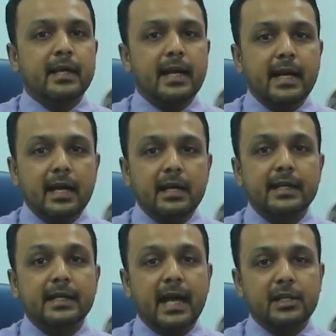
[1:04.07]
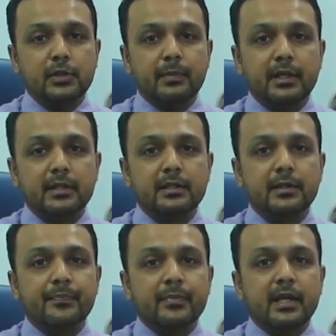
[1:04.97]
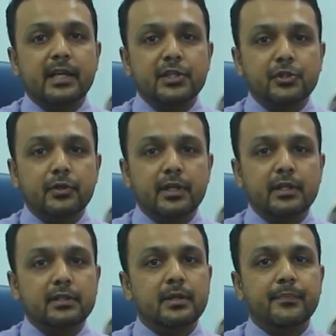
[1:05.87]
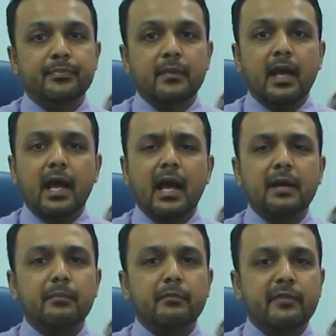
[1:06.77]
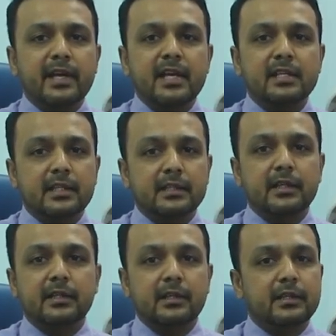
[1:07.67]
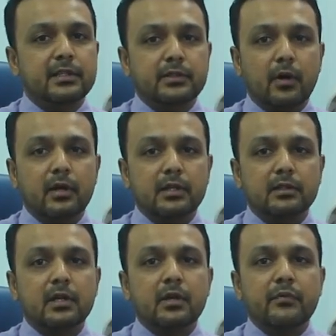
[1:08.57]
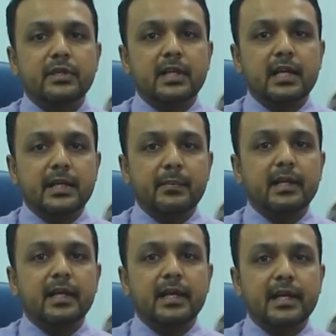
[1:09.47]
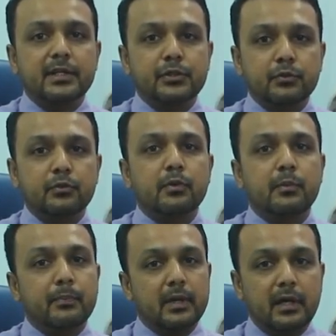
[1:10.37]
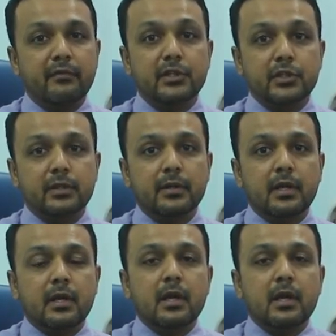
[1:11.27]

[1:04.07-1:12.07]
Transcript: retinal detachments, injuries and various other disorders which ultimately lead to blurred vision.